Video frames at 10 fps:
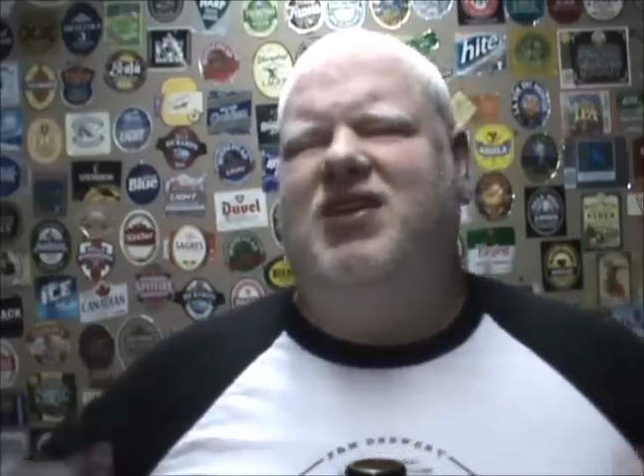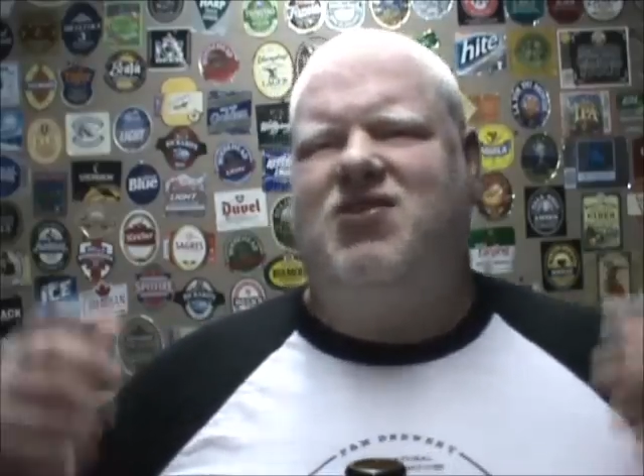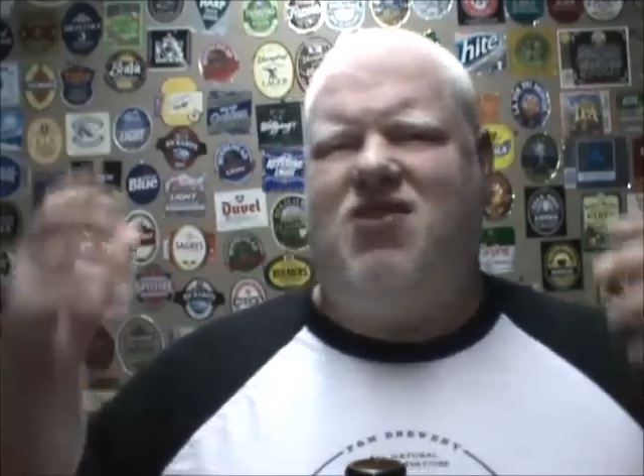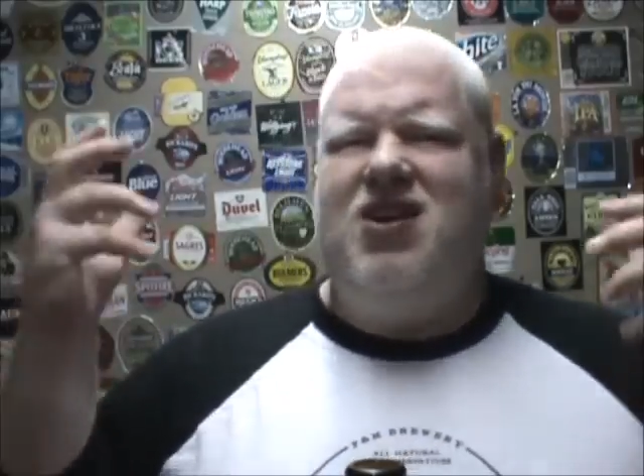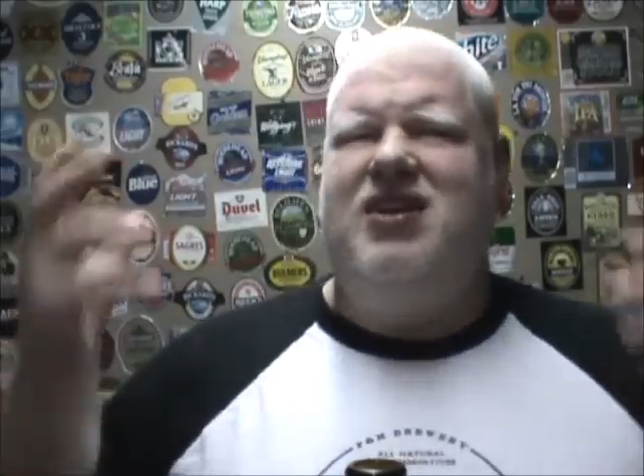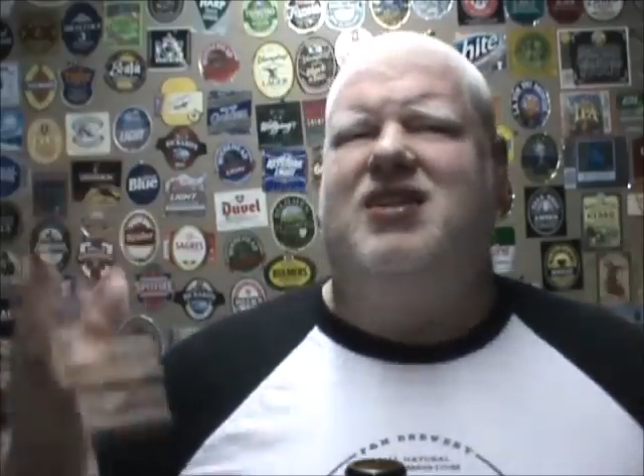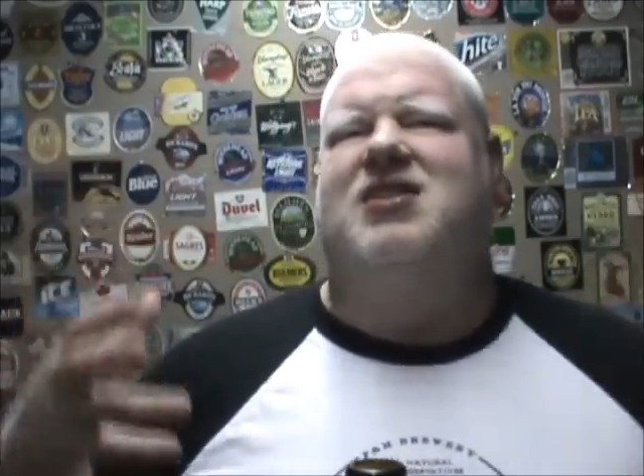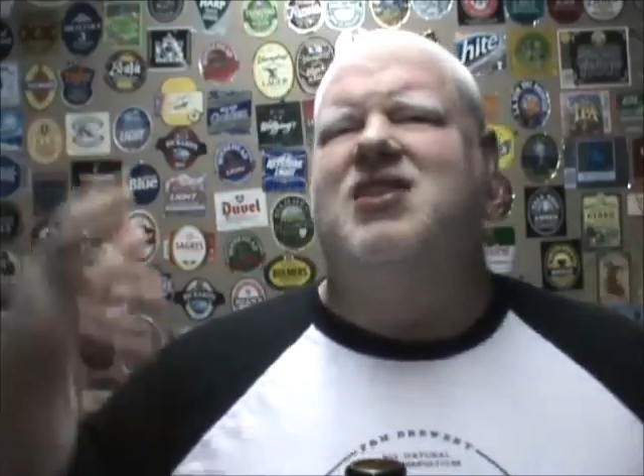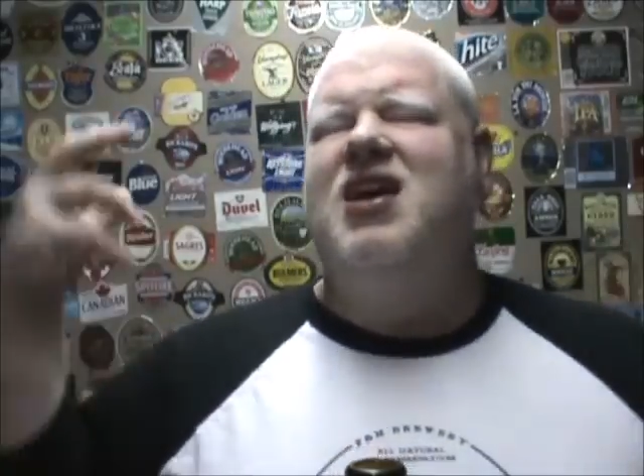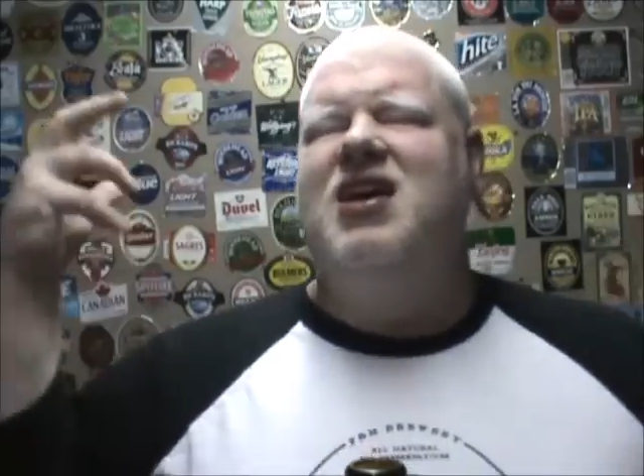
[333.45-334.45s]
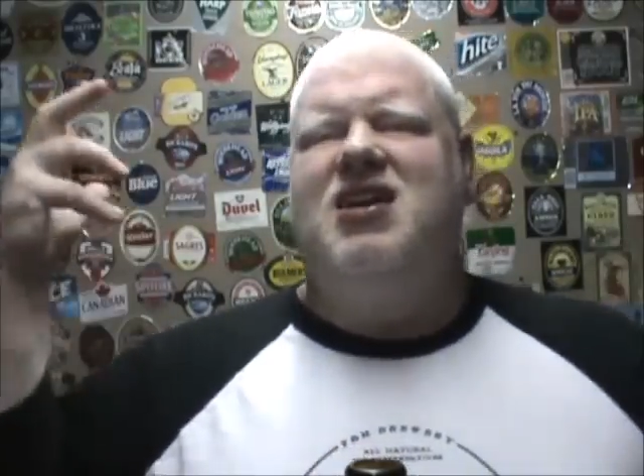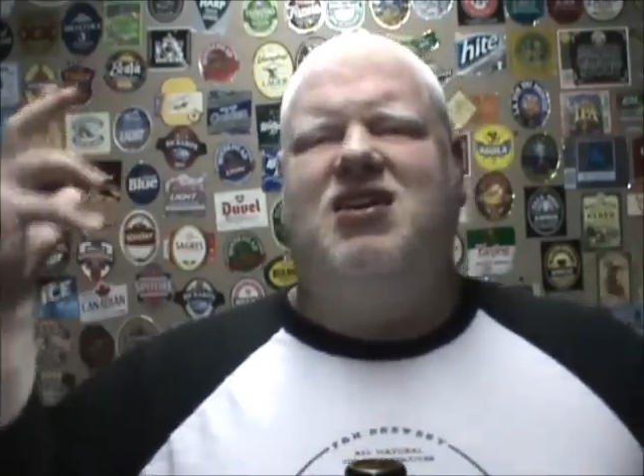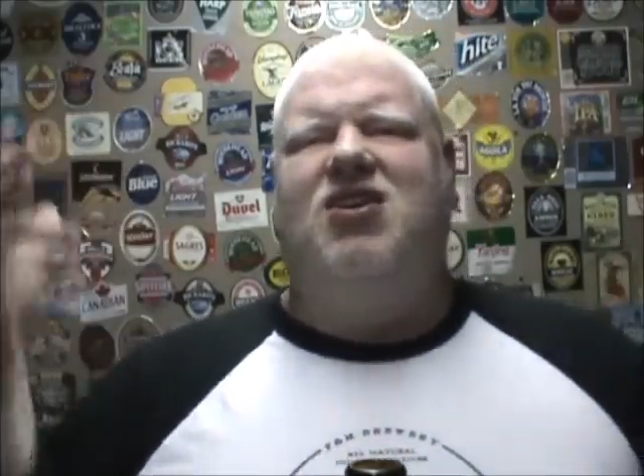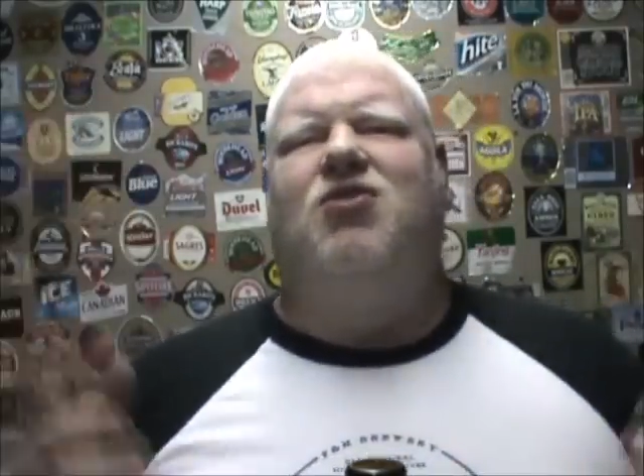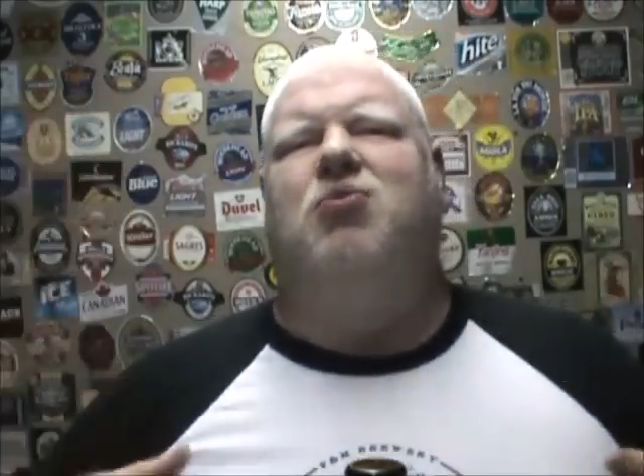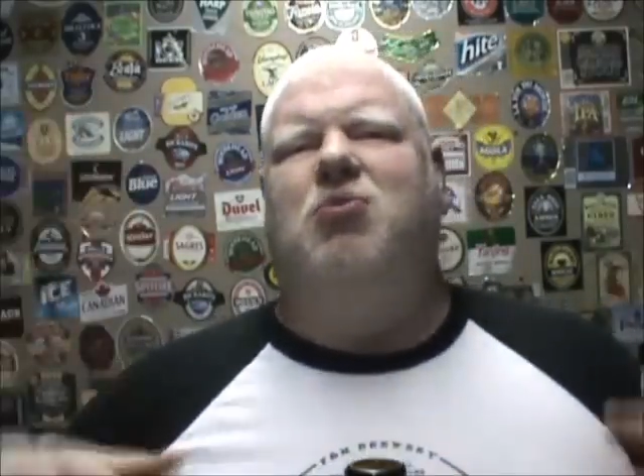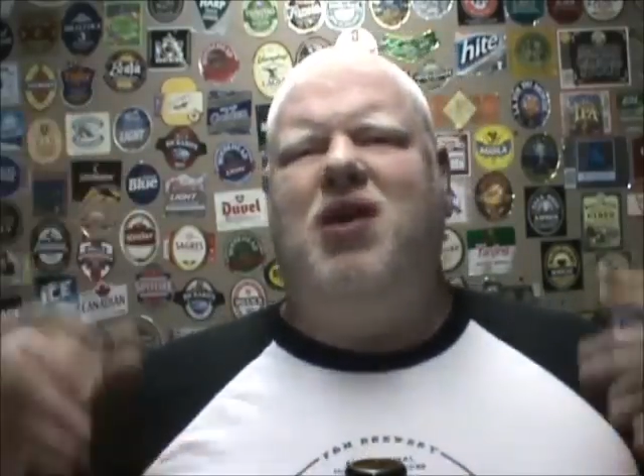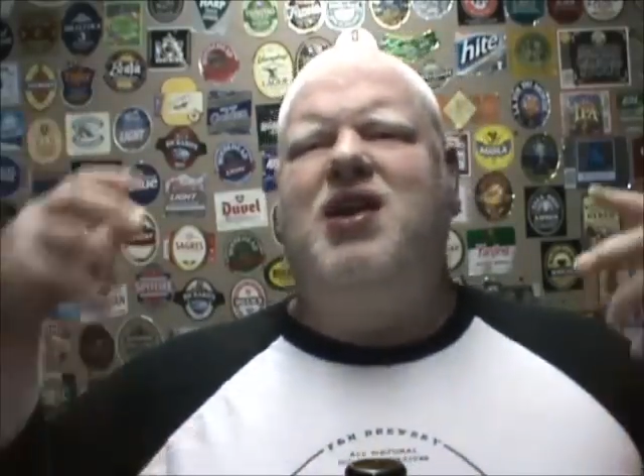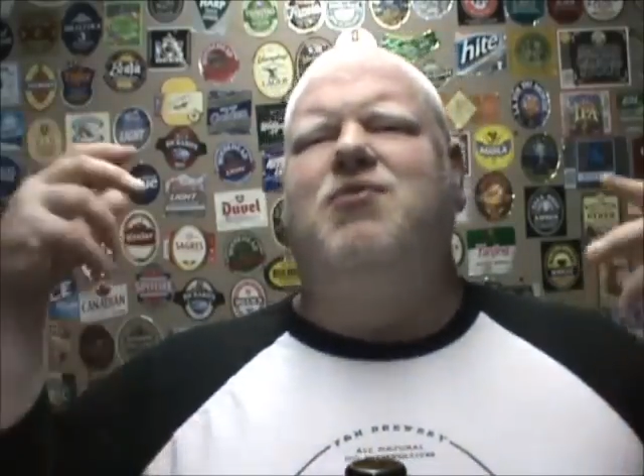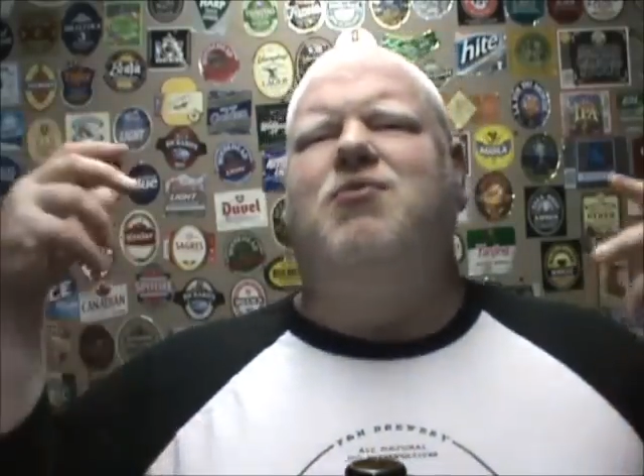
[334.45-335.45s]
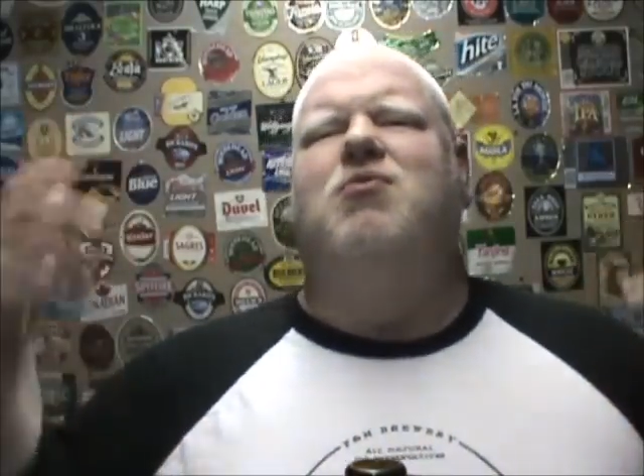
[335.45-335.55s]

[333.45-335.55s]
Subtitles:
They turn into this gritty,